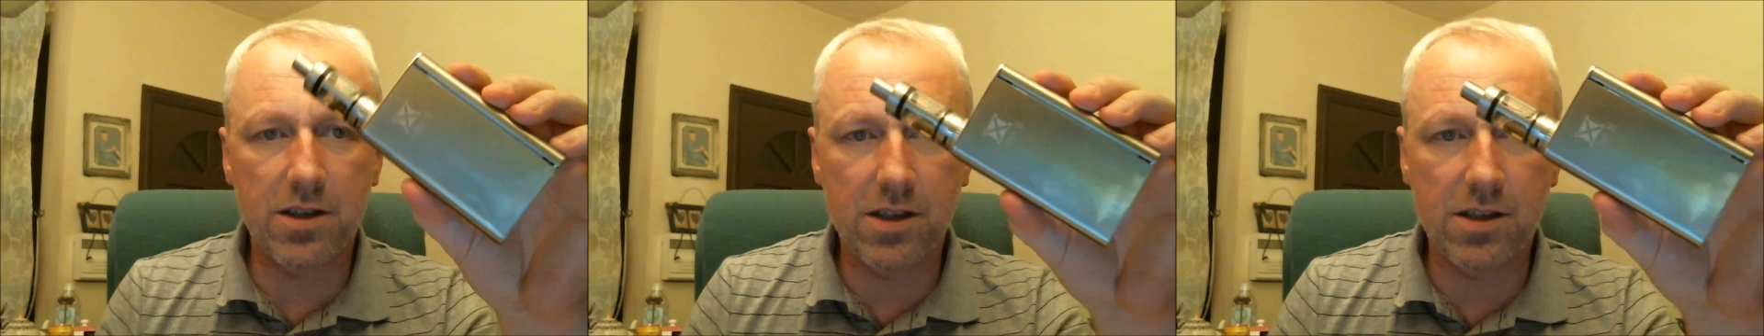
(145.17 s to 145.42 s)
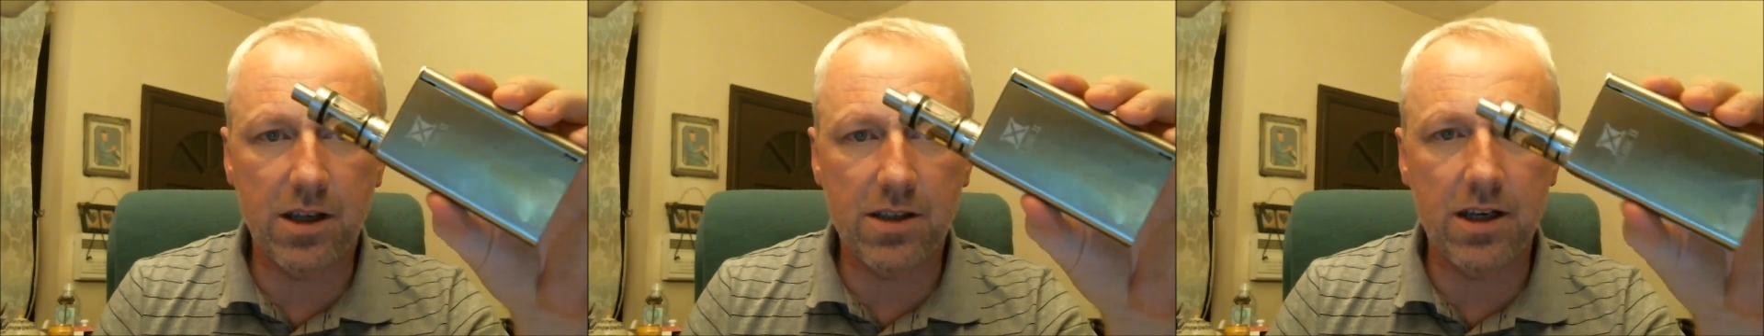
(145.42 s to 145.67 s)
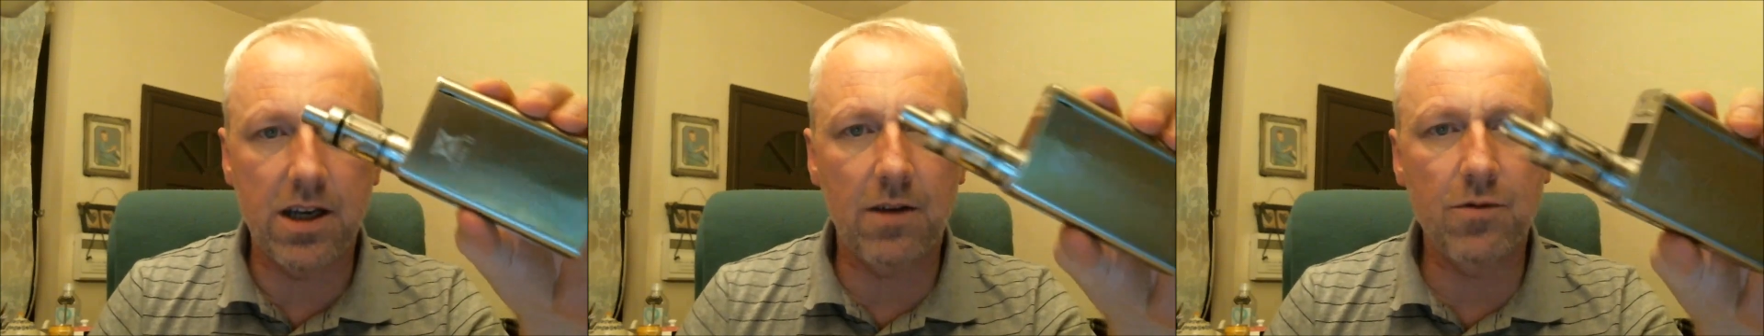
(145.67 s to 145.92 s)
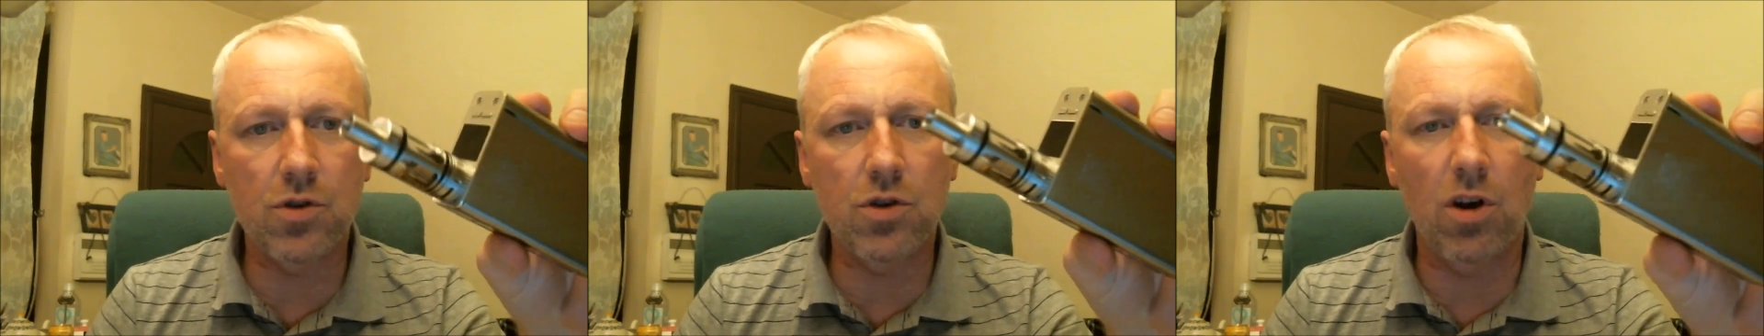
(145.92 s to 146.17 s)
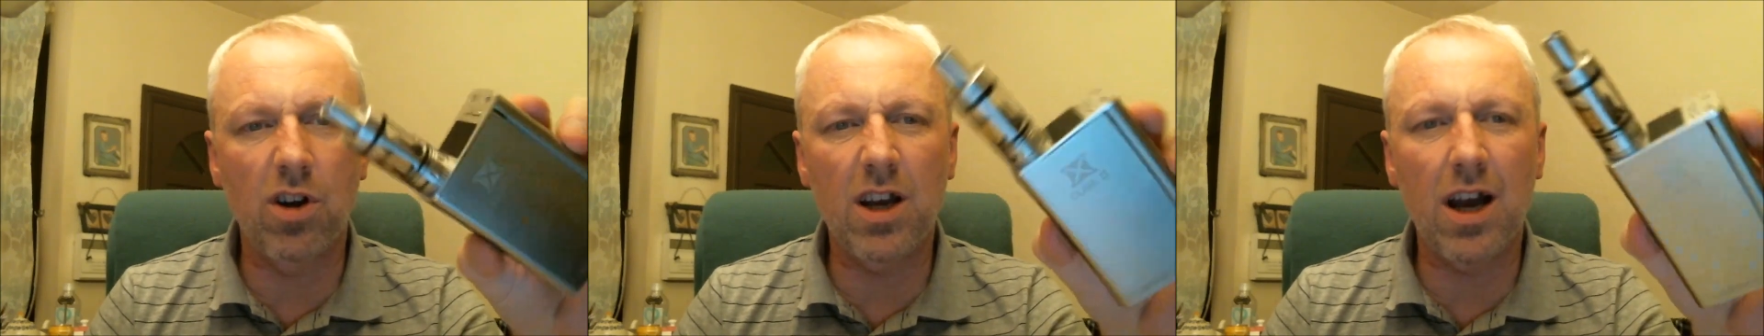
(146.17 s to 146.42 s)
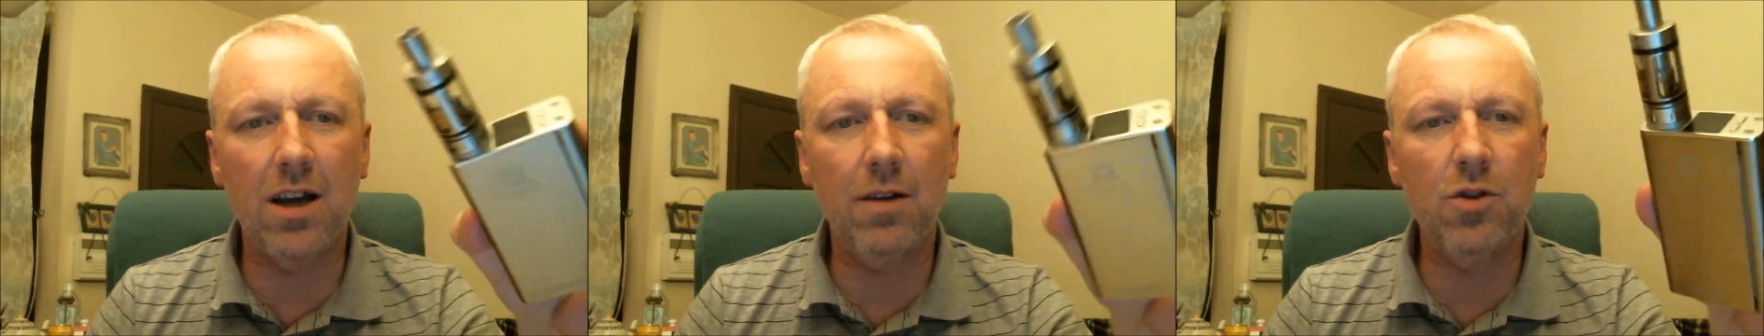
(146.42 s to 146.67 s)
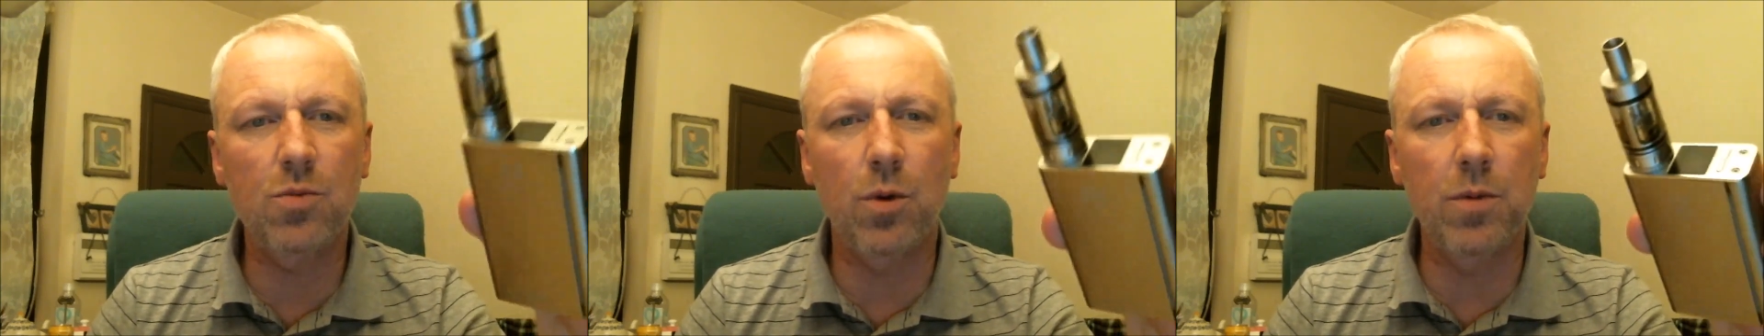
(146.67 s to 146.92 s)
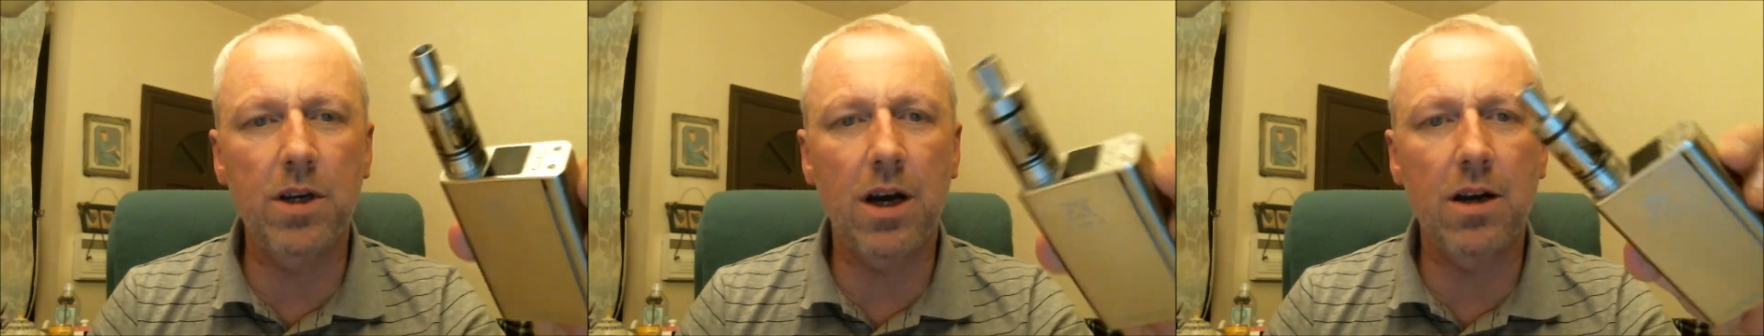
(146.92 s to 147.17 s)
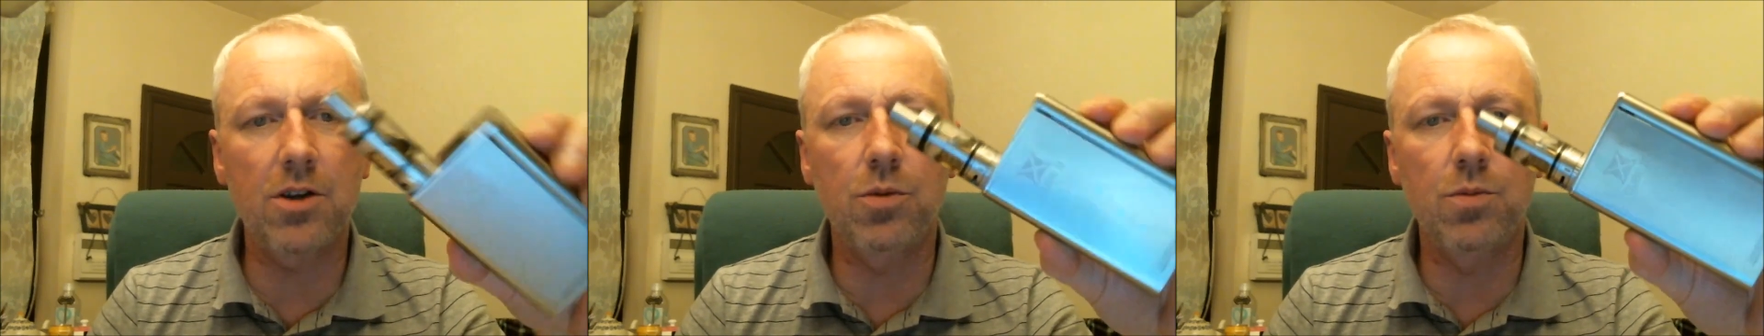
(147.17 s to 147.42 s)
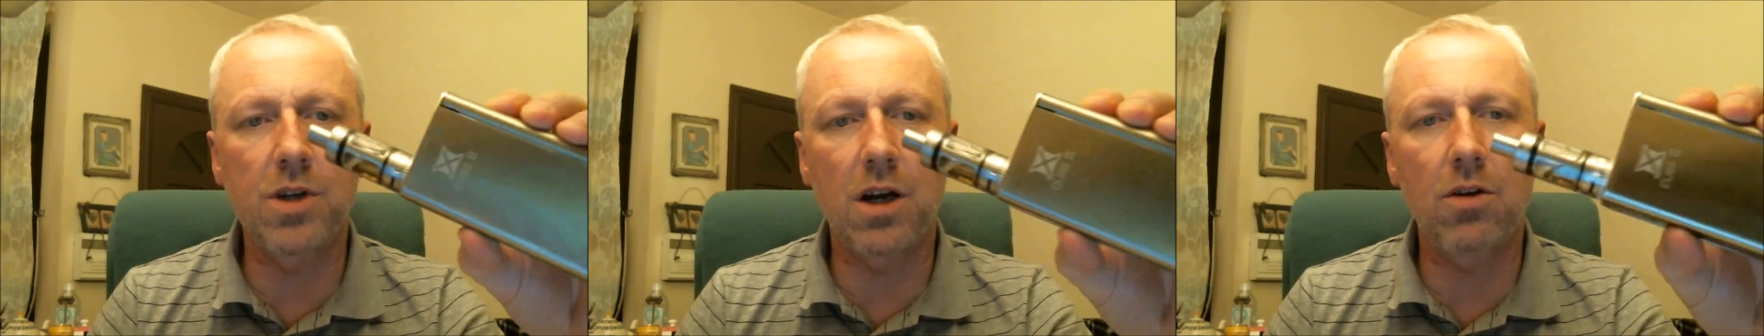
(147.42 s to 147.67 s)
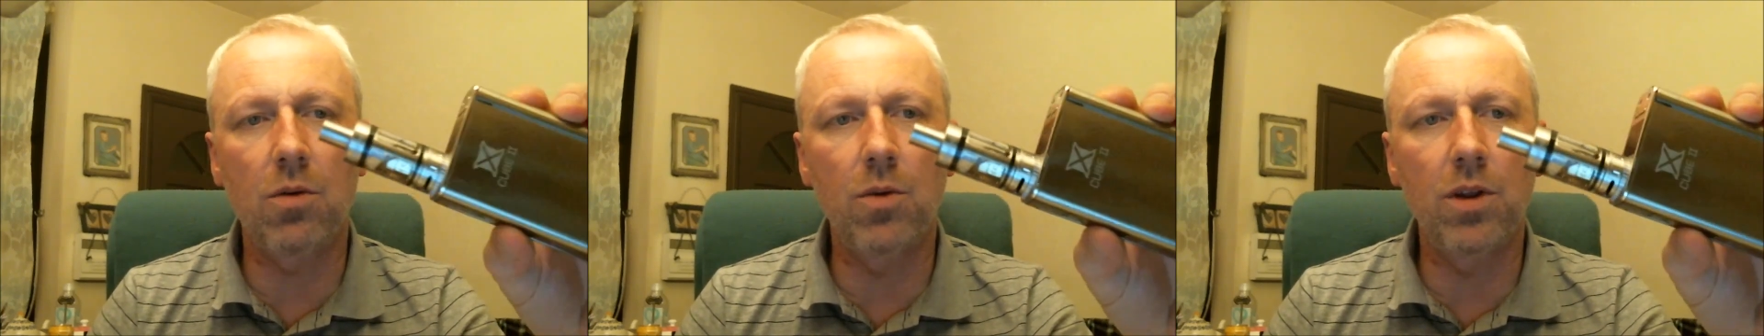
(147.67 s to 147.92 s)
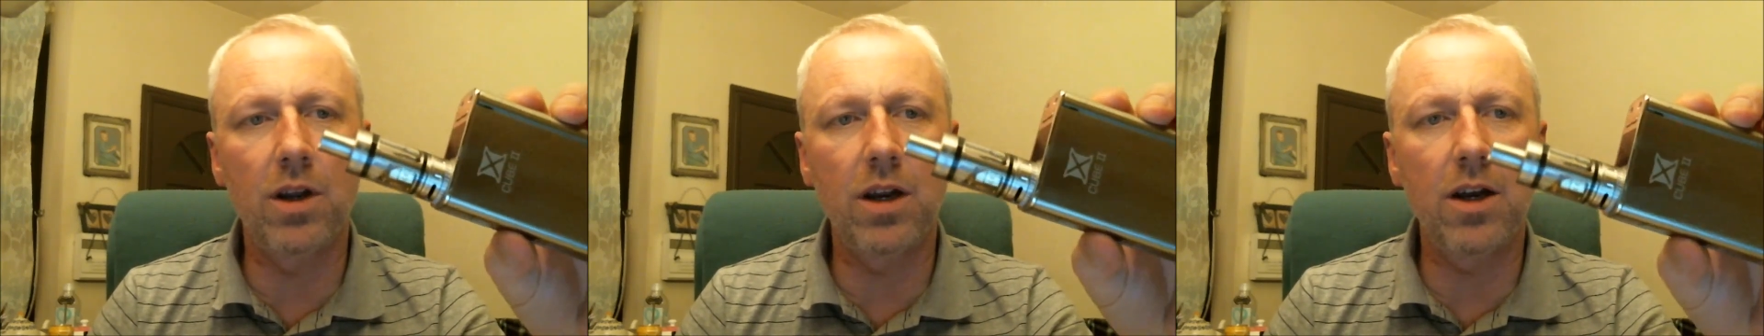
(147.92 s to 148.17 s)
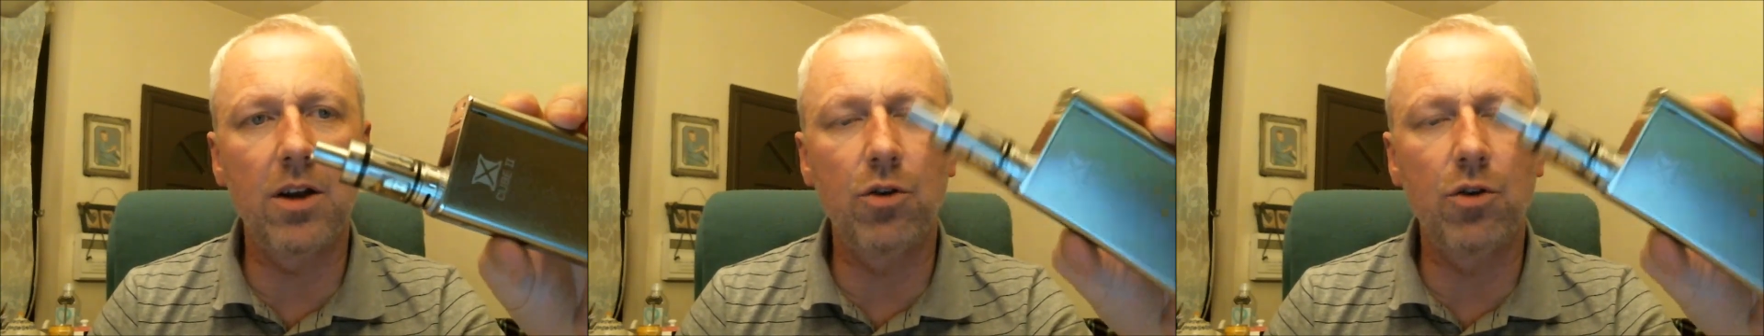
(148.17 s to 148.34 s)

This is it here. I've just got a Kanga. I've just put my Kanga sub tank on with a